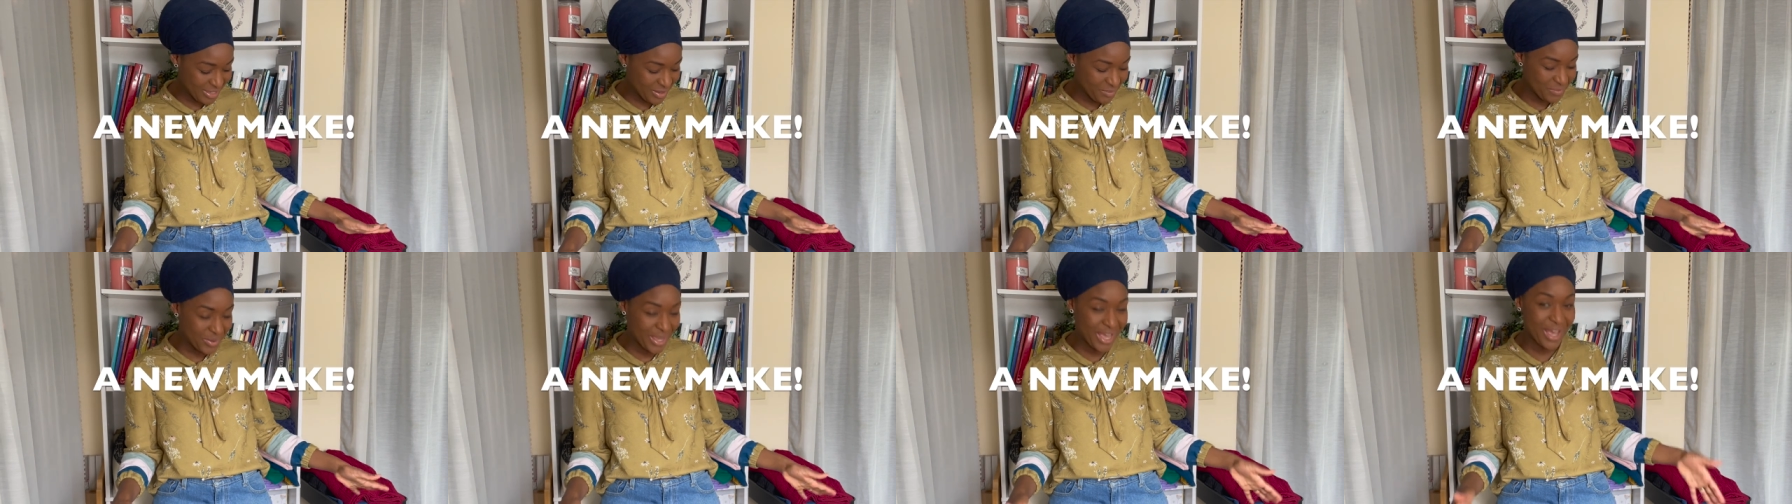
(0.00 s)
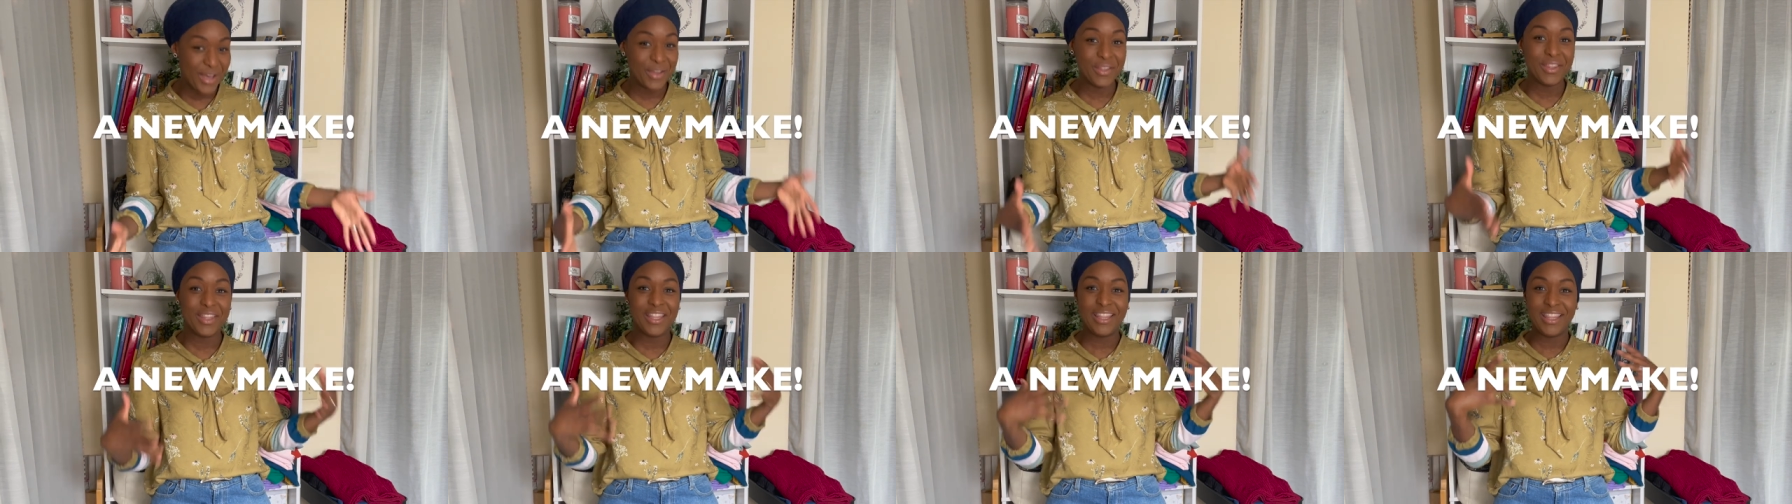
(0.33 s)

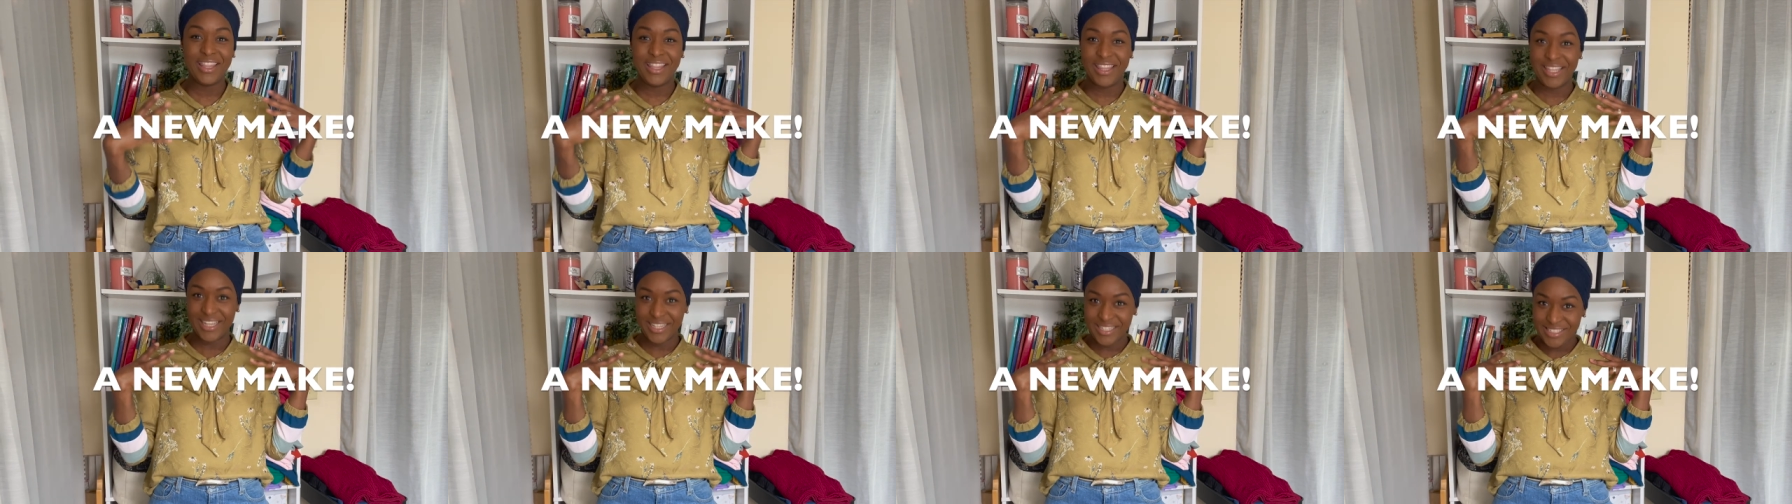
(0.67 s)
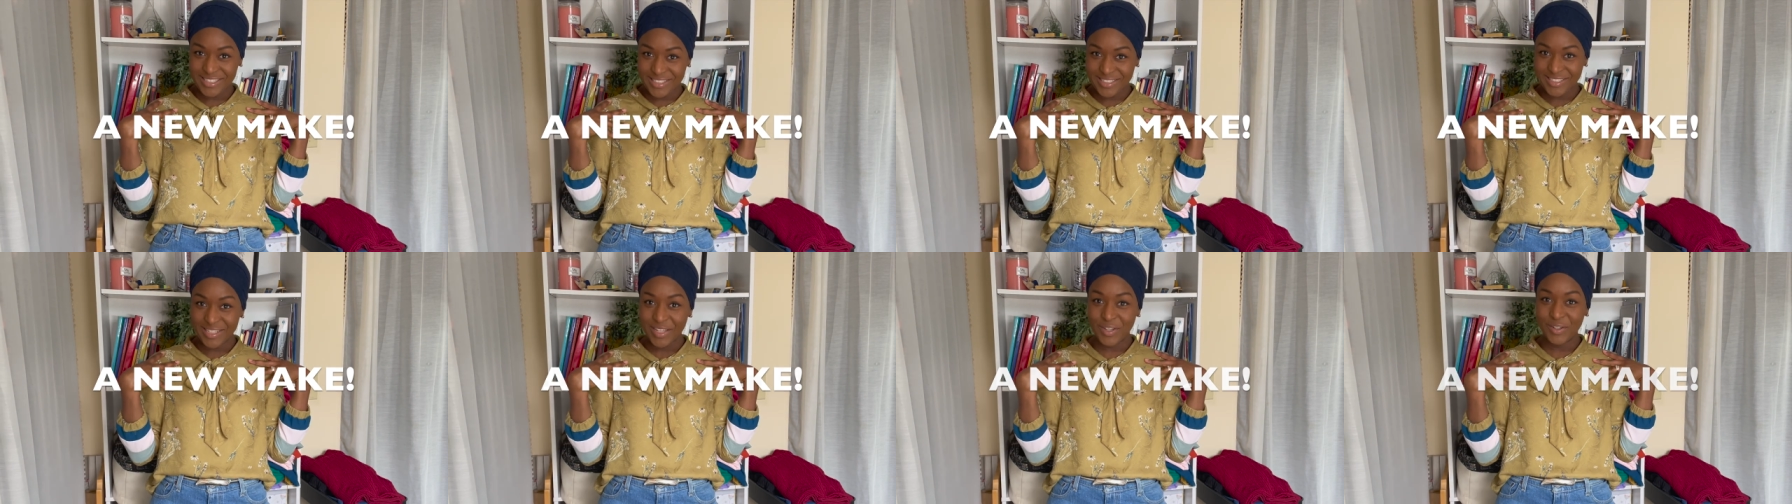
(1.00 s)
about
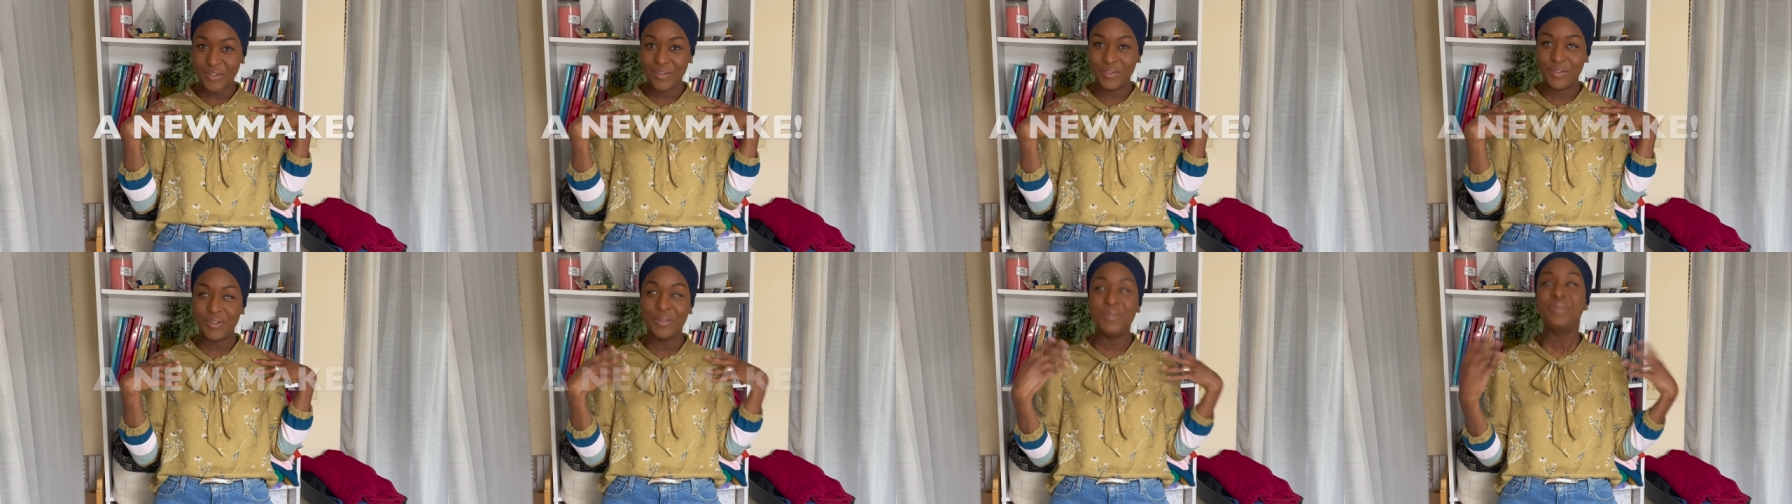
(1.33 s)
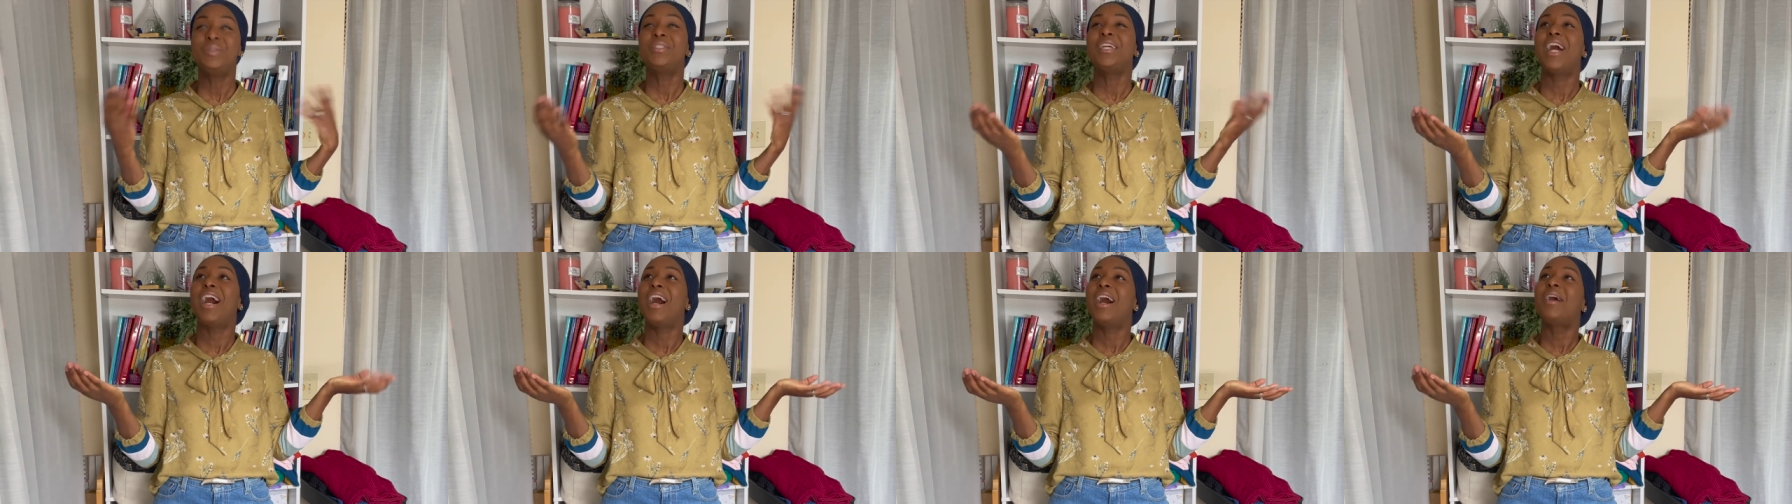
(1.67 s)
this new
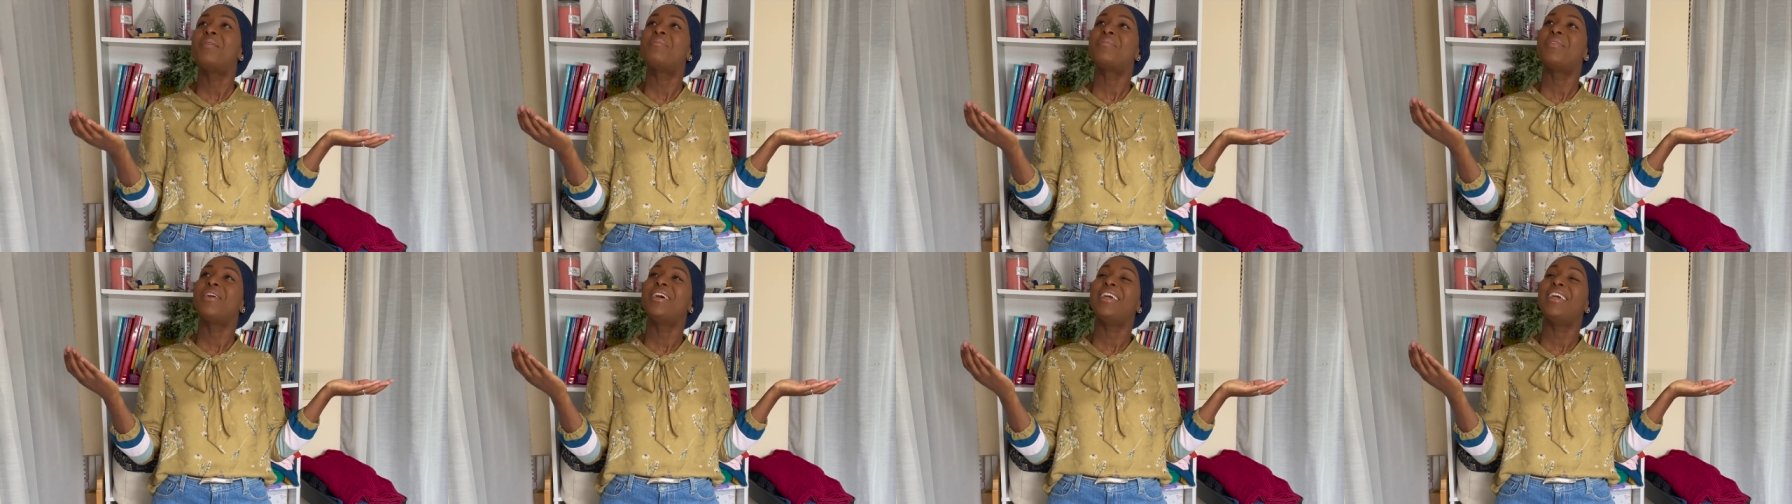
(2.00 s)
top.